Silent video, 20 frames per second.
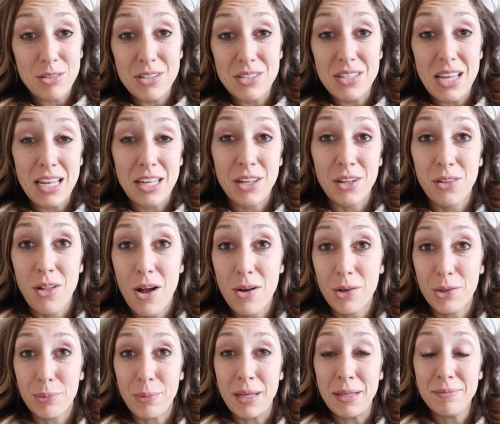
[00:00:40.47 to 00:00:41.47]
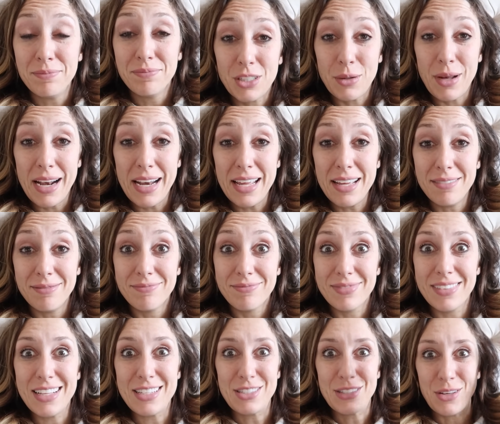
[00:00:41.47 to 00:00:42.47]
I'll just take you you along with me. You ready?
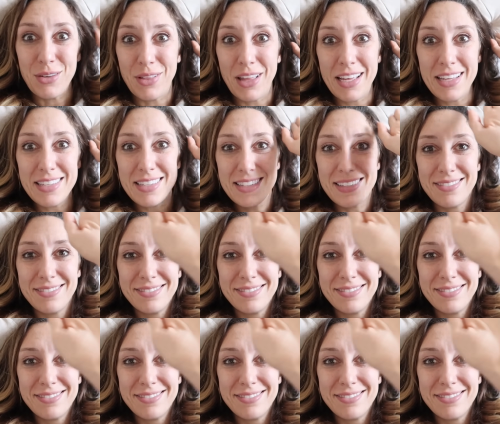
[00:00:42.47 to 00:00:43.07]
Let's do this.